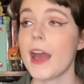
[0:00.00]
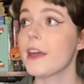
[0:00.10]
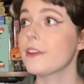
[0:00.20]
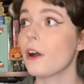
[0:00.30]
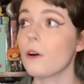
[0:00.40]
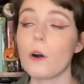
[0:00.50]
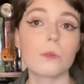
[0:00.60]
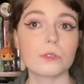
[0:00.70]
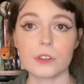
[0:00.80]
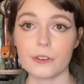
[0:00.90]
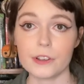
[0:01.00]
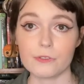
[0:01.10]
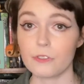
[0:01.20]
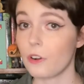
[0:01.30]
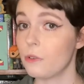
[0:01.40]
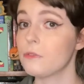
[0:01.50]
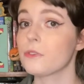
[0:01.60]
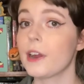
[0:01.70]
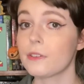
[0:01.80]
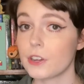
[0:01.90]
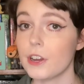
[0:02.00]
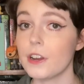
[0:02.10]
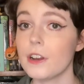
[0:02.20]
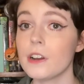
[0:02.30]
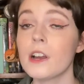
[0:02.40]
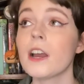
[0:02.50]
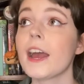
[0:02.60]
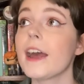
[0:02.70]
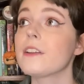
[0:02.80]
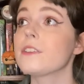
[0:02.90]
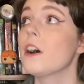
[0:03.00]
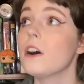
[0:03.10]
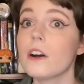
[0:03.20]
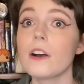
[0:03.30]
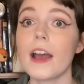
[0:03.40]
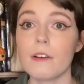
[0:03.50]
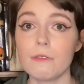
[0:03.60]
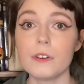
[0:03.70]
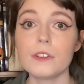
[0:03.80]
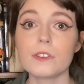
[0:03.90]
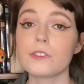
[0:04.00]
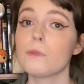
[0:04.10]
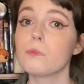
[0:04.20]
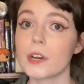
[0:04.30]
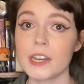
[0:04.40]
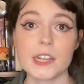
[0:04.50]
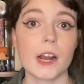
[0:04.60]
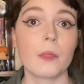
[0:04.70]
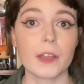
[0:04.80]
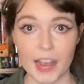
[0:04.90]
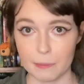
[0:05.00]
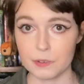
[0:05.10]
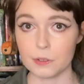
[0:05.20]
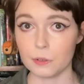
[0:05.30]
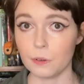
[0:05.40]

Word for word: and our whole series revolves around her and her efforts to bring down the capital.